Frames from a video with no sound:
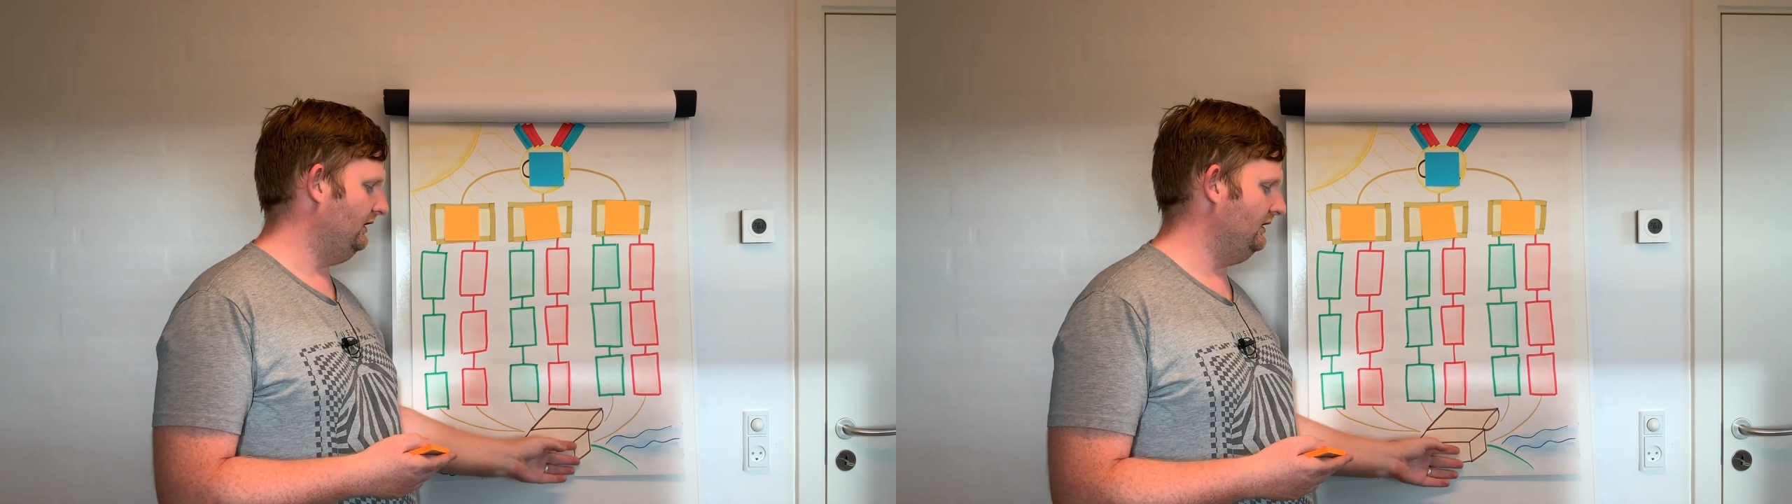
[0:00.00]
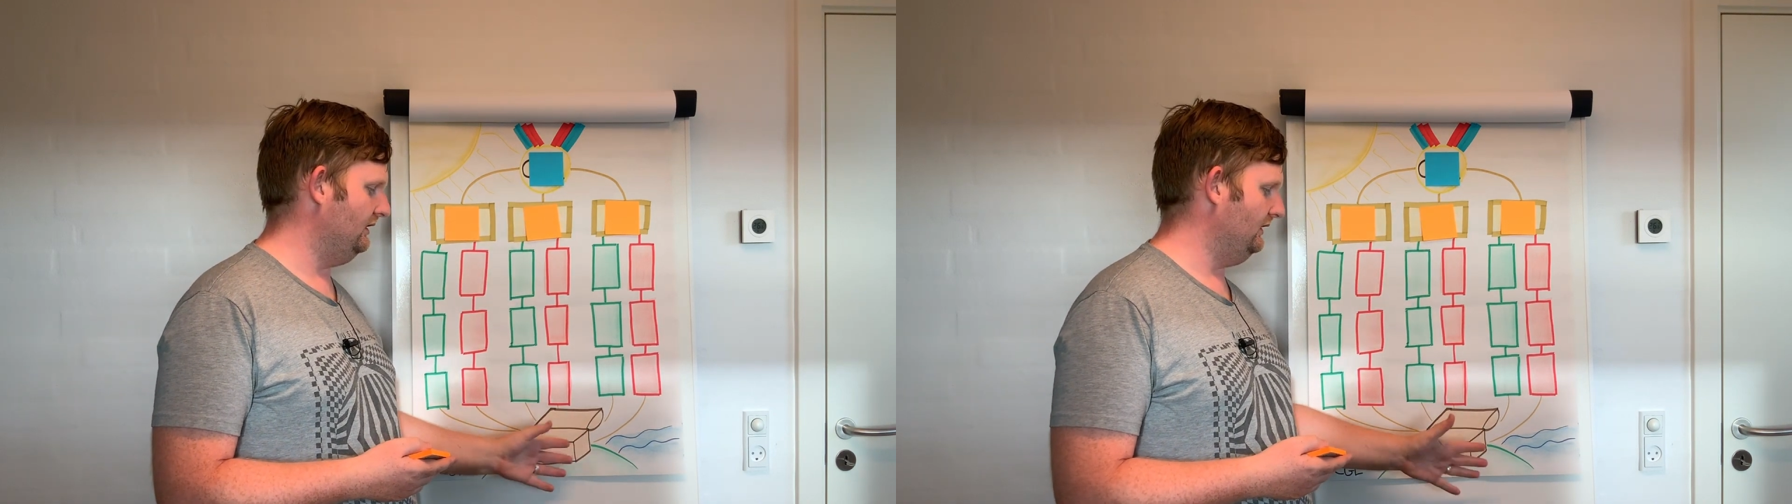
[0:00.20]

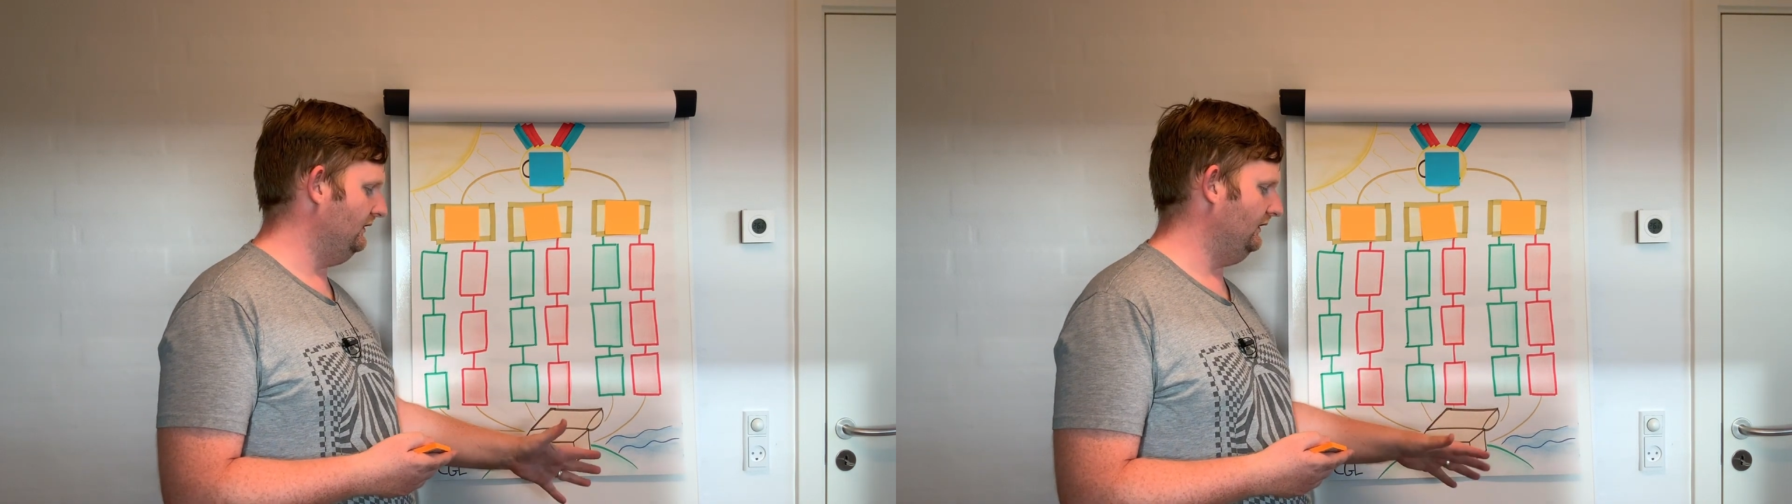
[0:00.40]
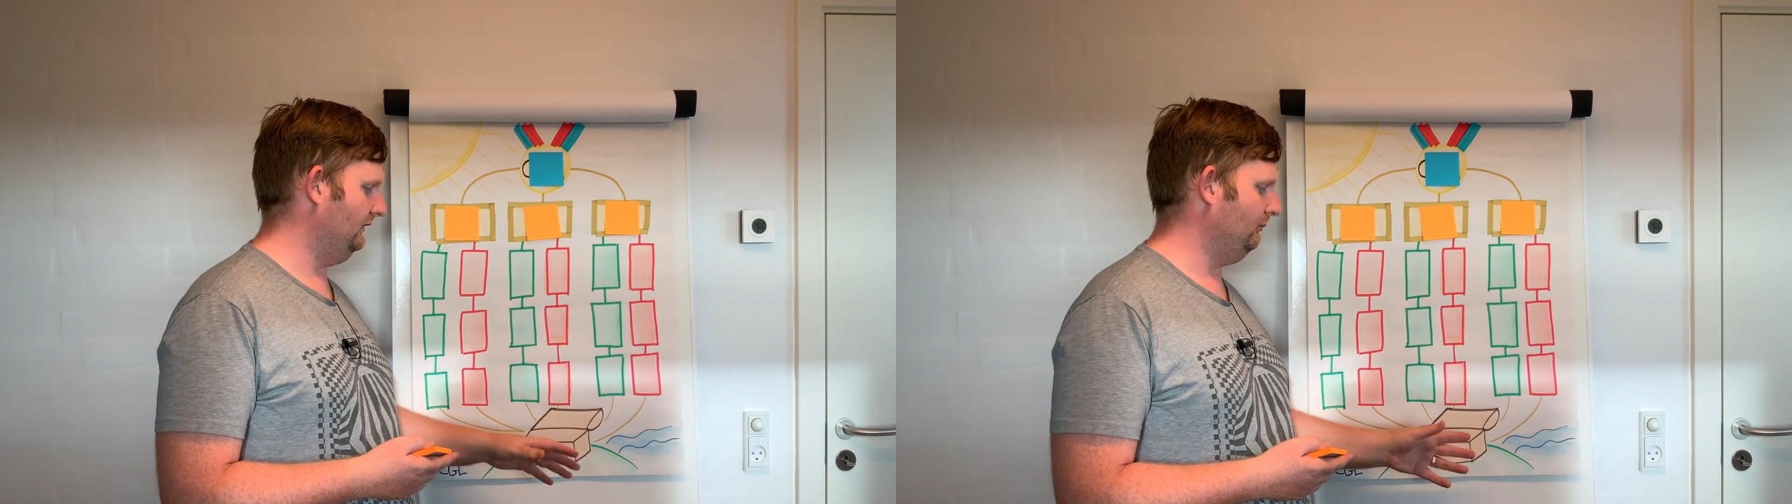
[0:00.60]
in
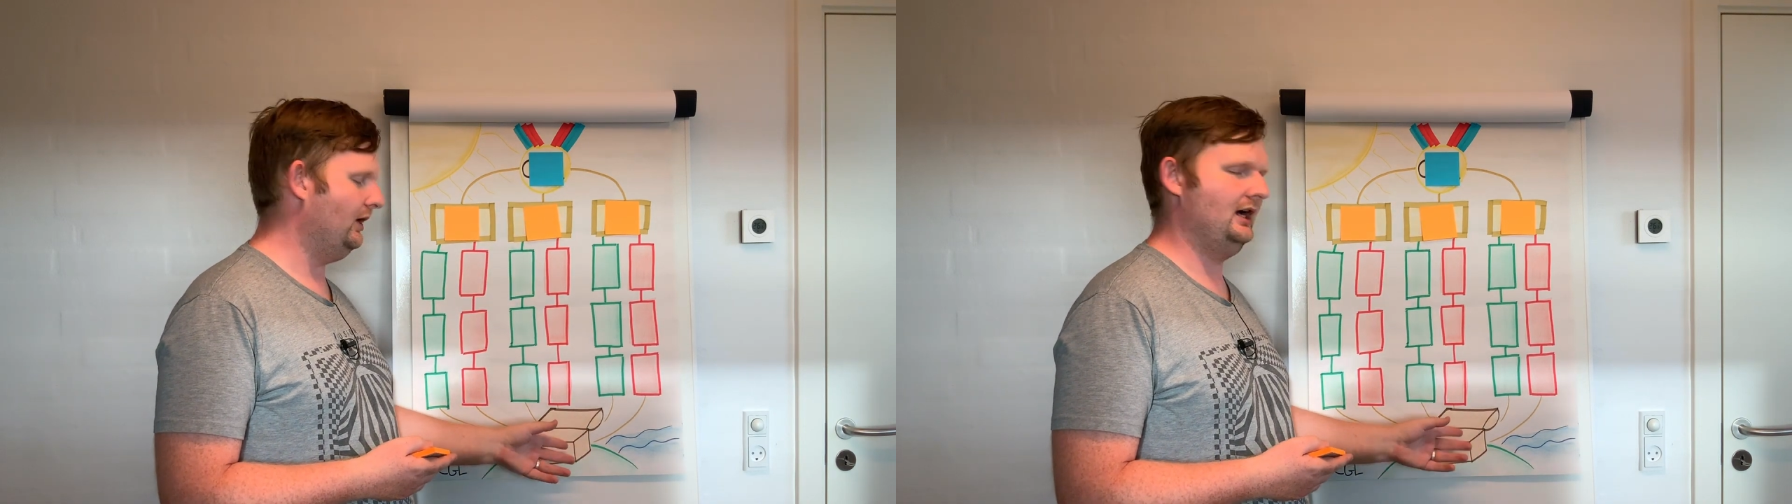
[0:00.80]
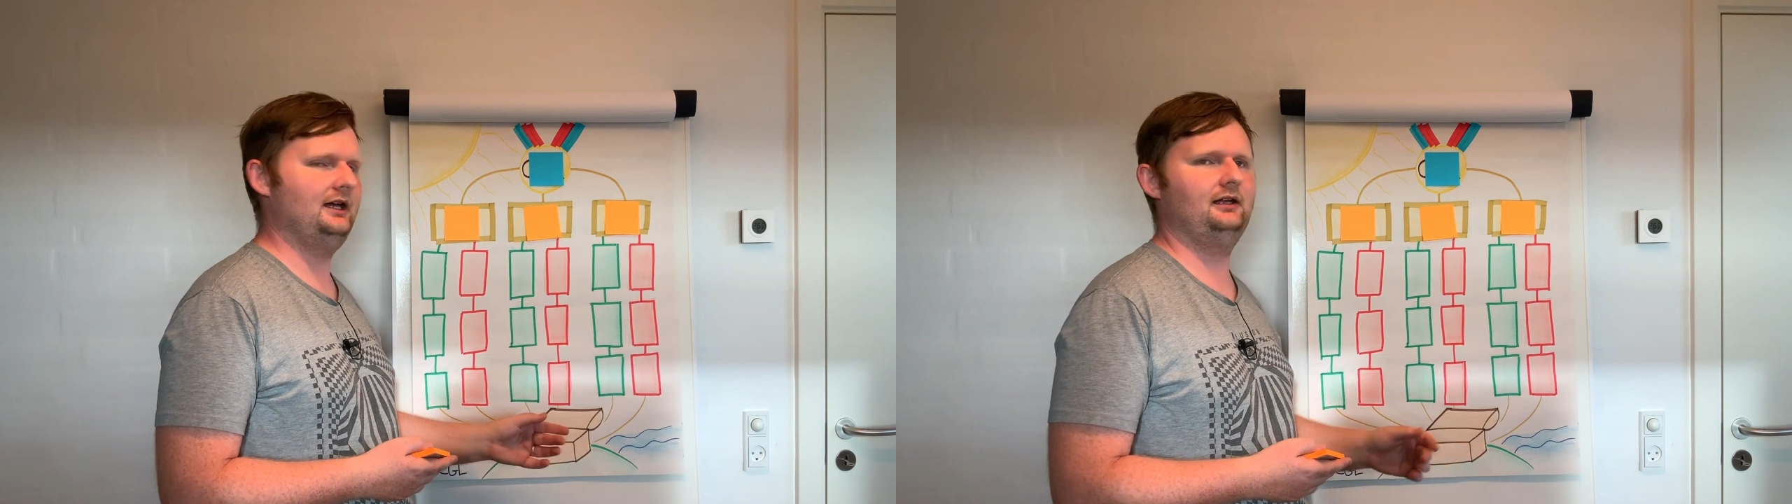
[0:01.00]
this
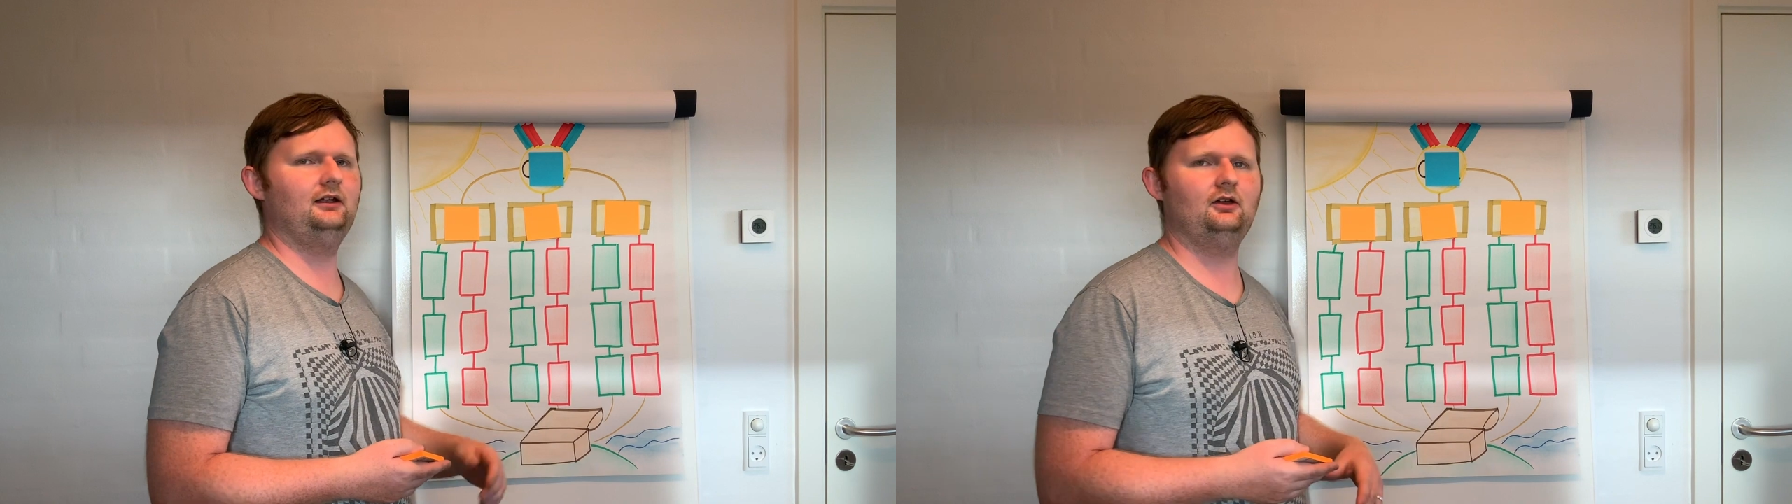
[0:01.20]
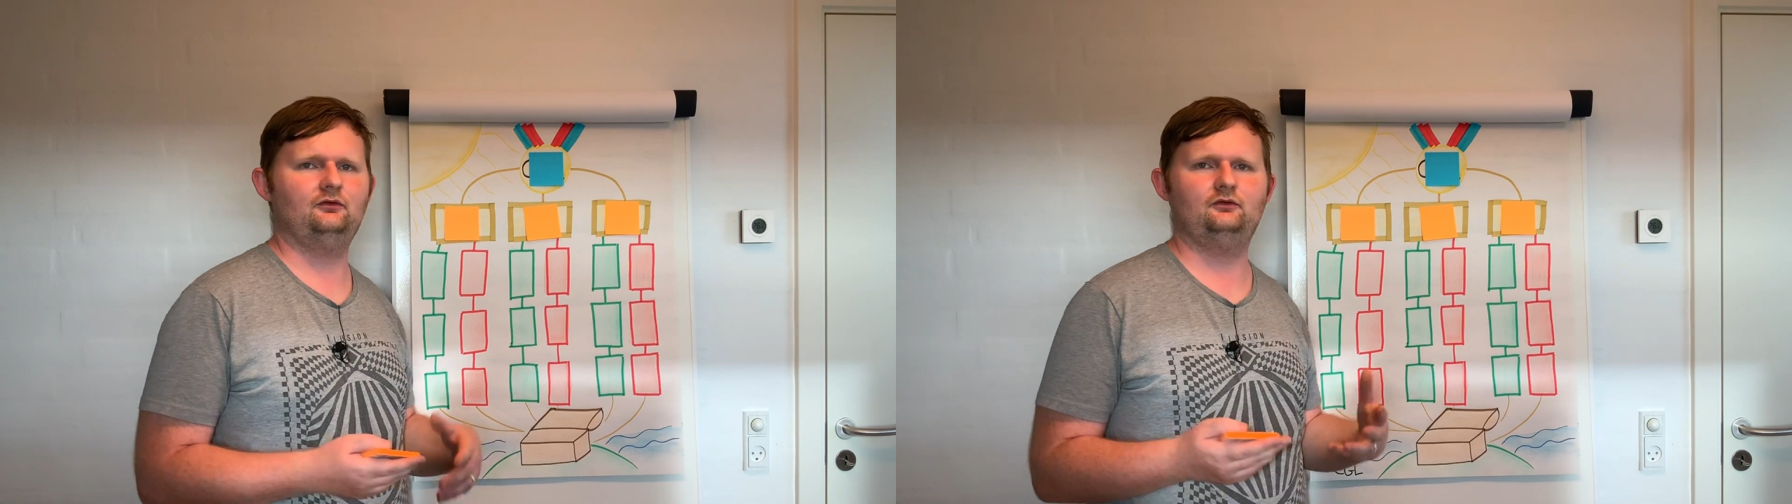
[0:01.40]

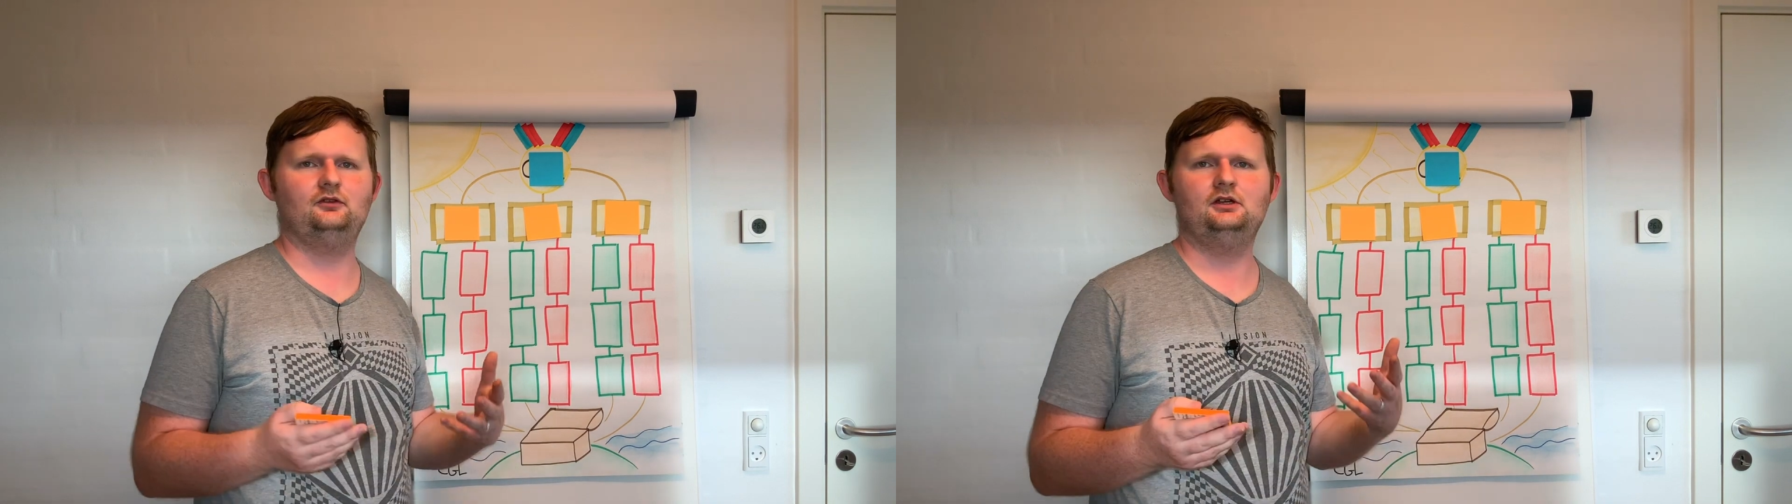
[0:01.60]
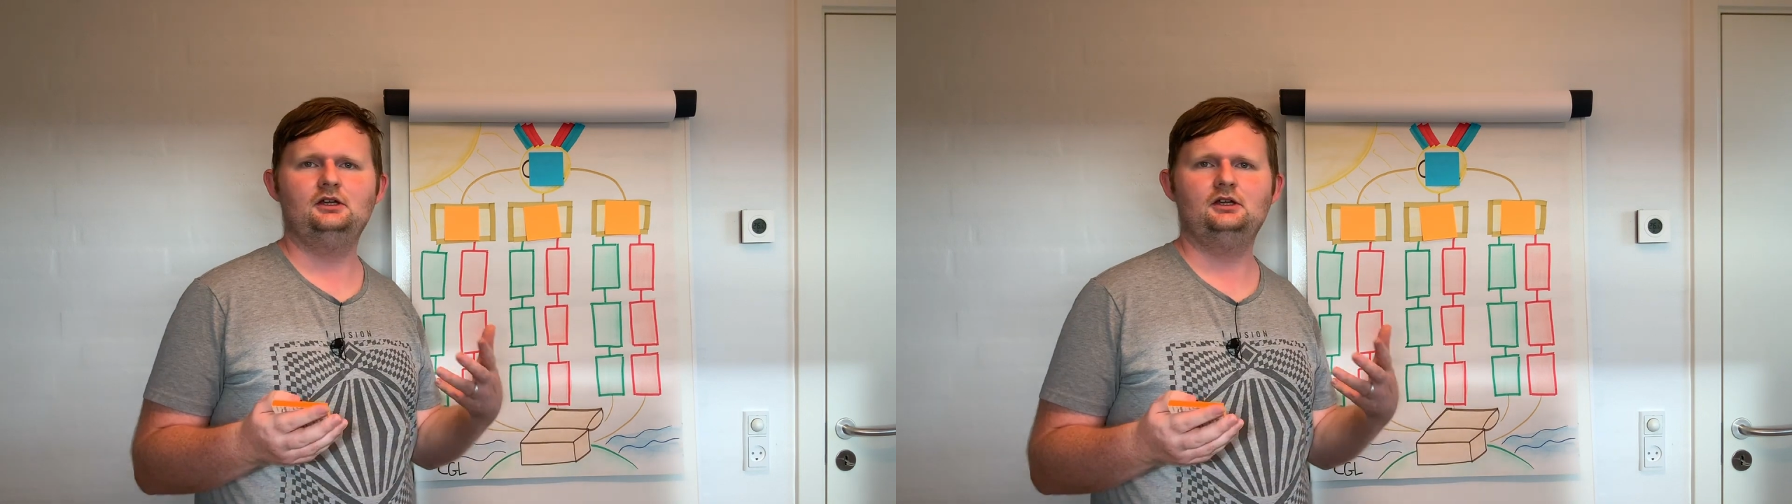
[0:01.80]
pile of